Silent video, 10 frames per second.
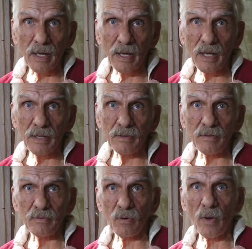
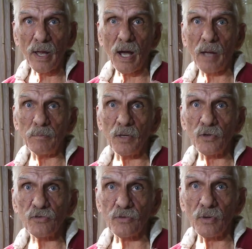and the way I'm
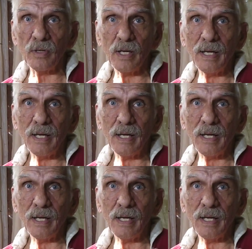used to.